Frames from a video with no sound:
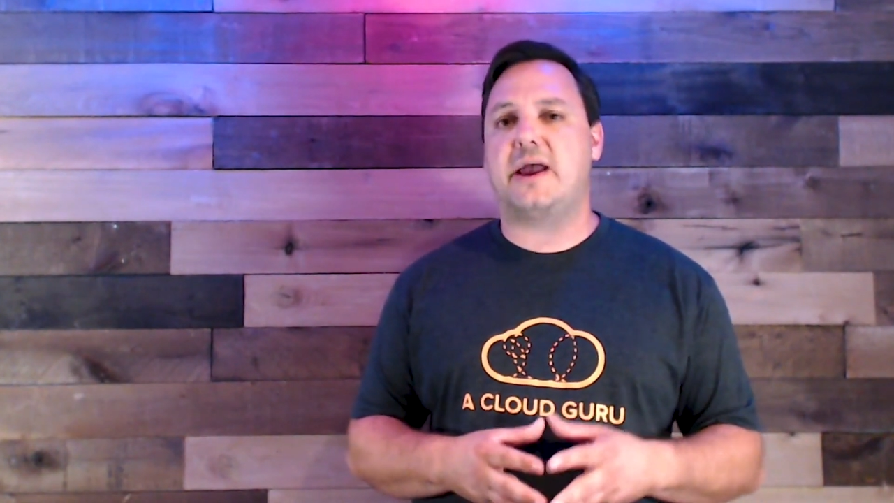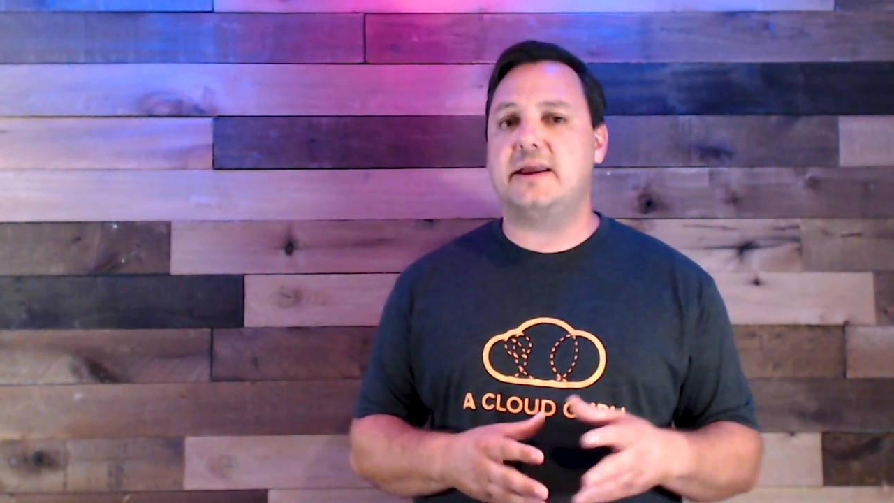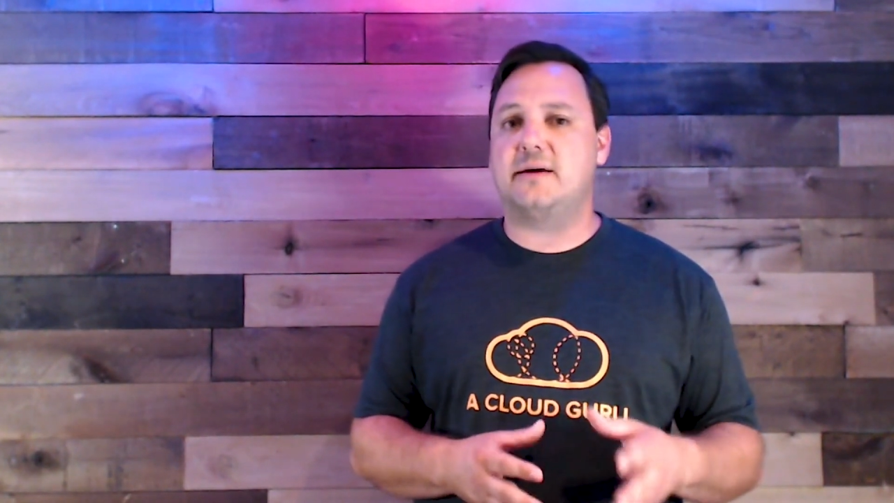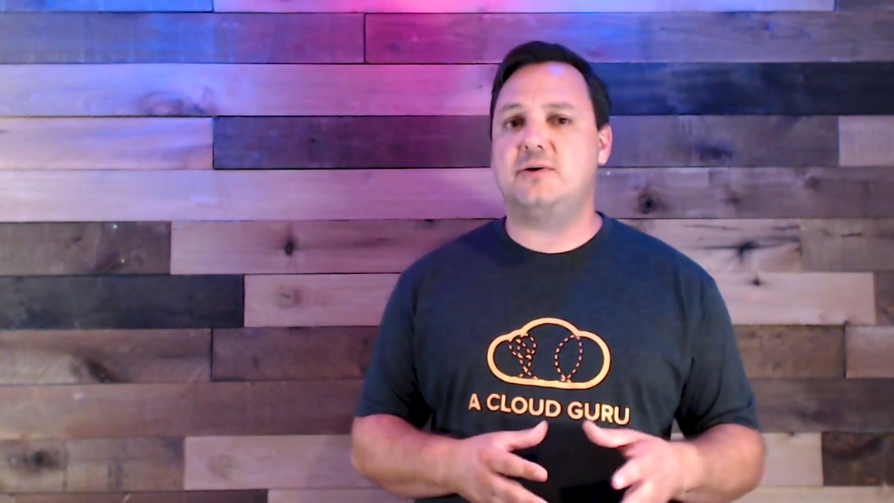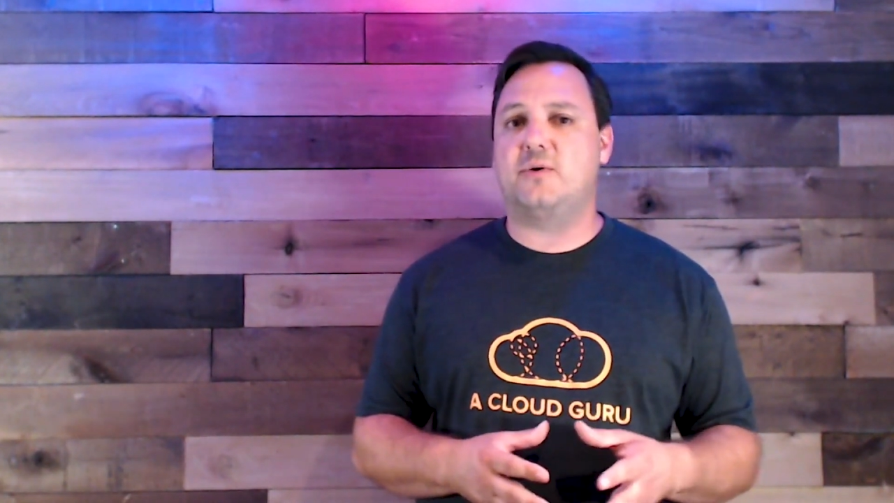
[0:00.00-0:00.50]

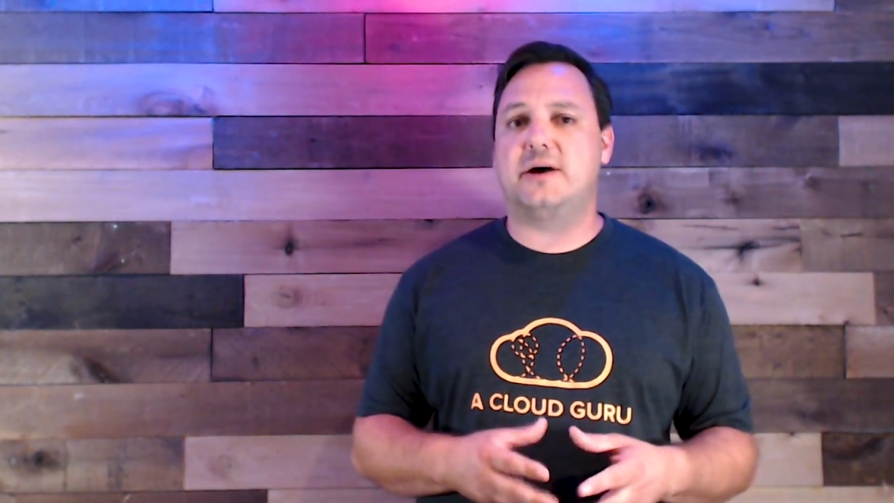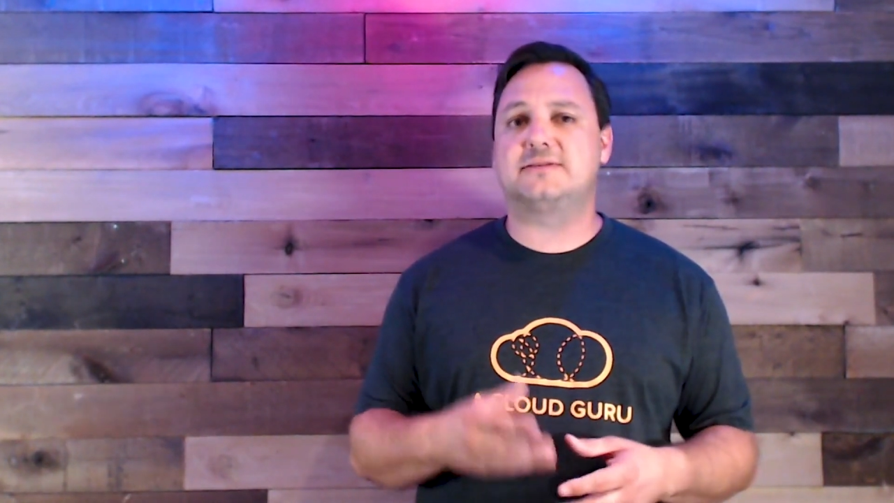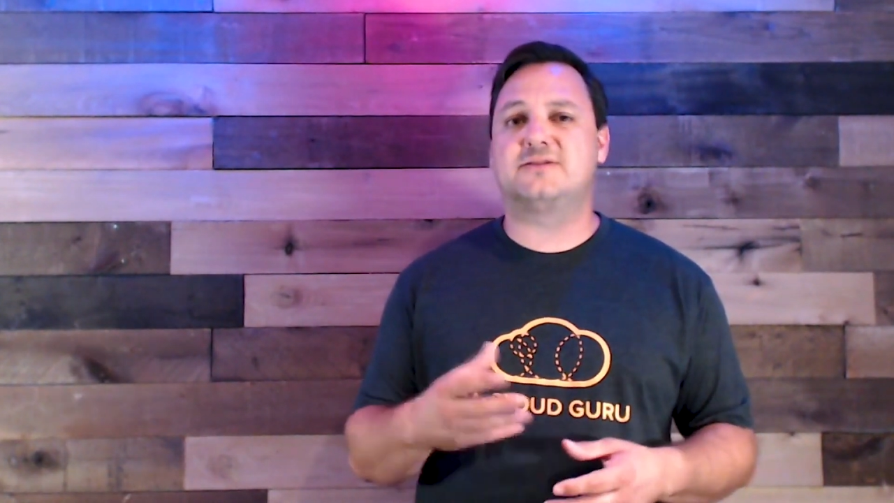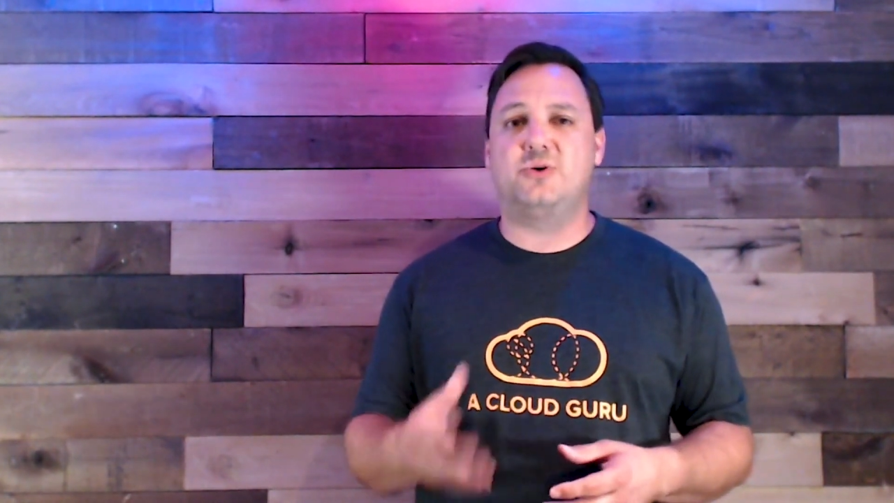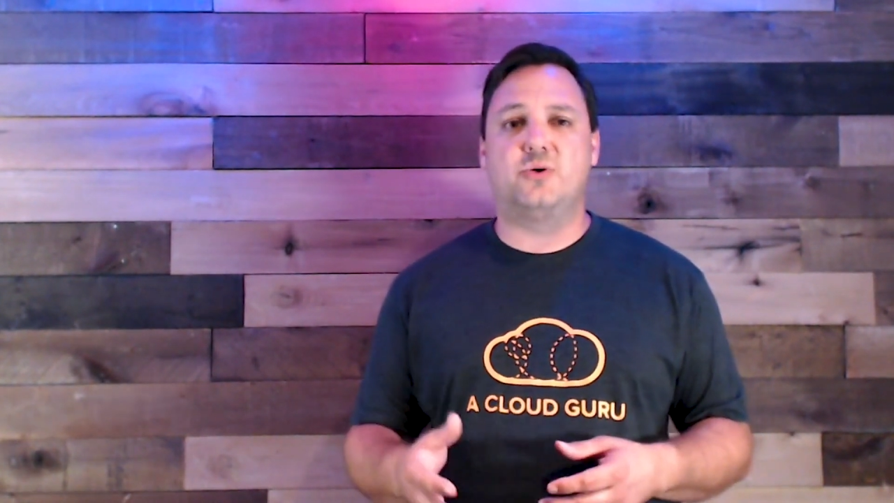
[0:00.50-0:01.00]

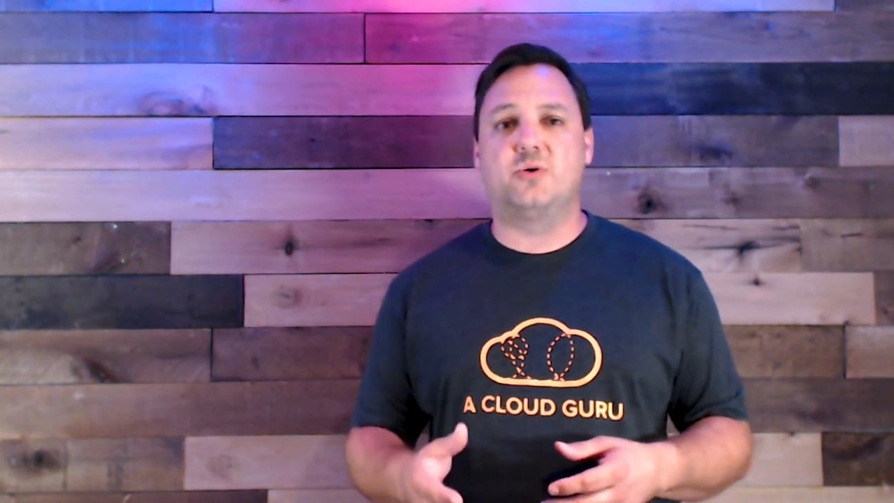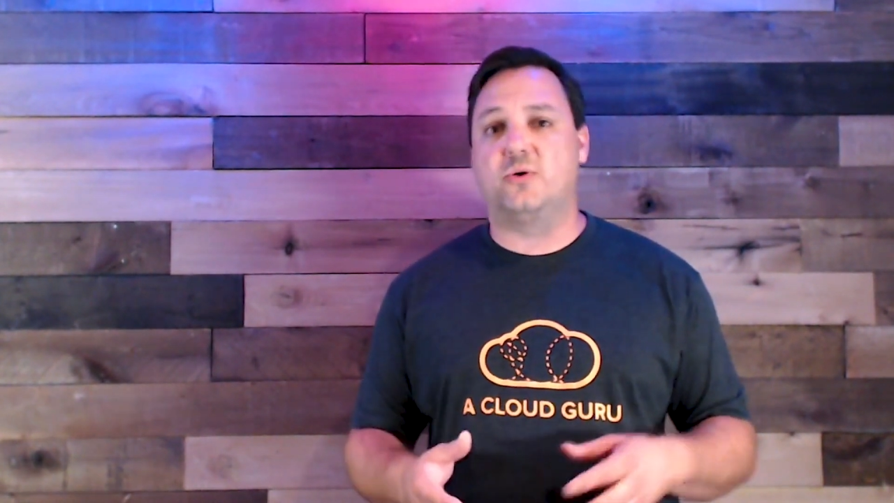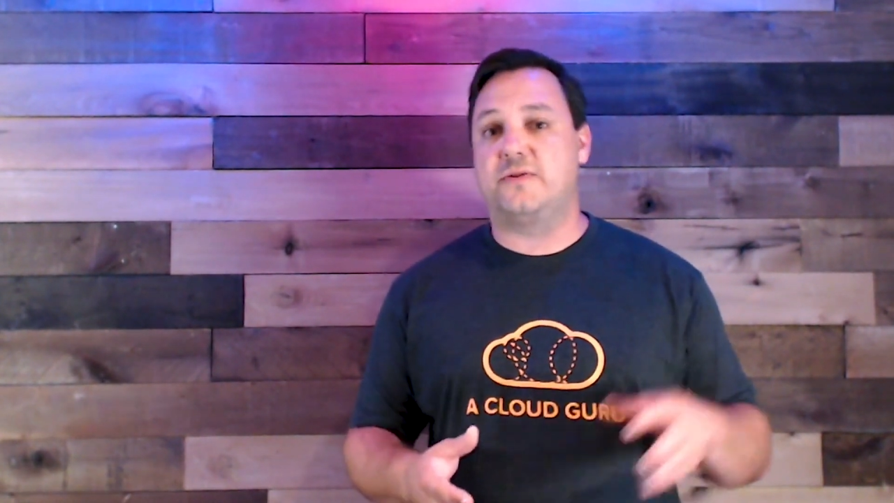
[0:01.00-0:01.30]
AWS, Google,